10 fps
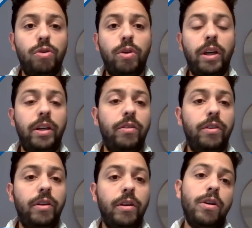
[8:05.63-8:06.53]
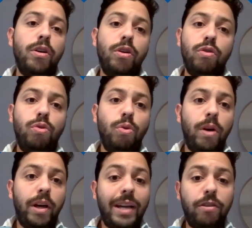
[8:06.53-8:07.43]
You can either do
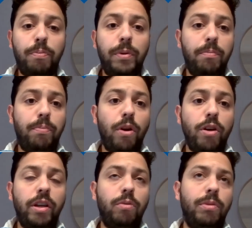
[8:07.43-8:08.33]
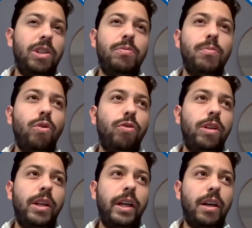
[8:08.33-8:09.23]
an ISP project, which is
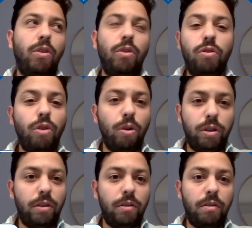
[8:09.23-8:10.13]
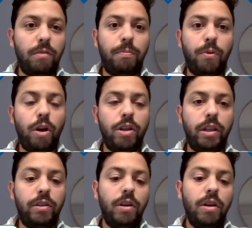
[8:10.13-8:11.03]
mostly like a consulting
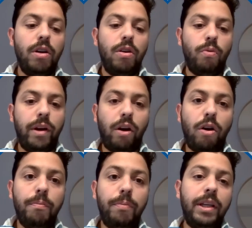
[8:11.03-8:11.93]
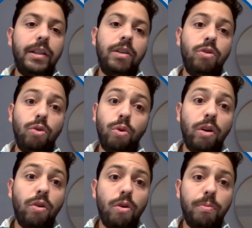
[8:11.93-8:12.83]
project with a company that you do
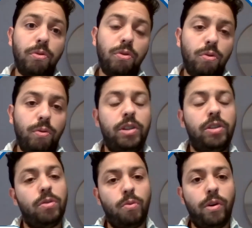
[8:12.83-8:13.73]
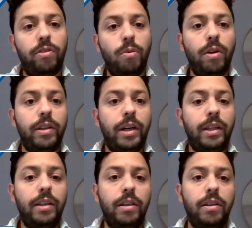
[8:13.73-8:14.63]
in groups, which was the one that I
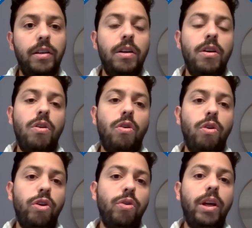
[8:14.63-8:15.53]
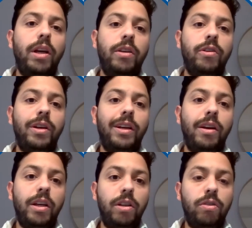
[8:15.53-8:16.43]
did, or you can either get
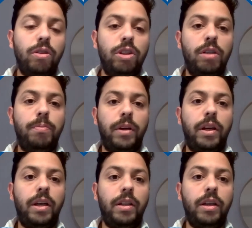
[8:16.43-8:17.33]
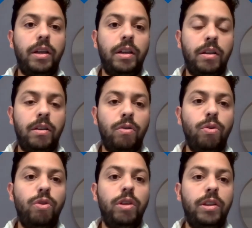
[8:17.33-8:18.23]
an internship and then do
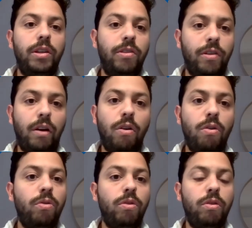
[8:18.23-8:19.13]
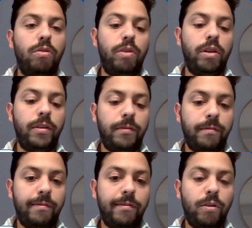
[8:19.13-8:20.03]
your thesis alone
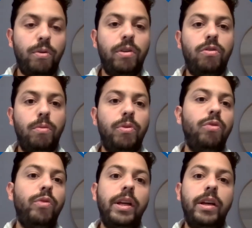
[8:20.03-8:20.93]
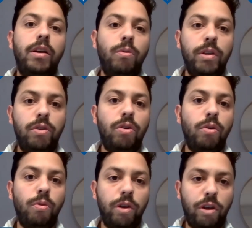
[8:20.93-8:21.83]
with something related with your
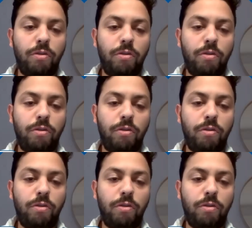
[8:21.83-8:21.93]
work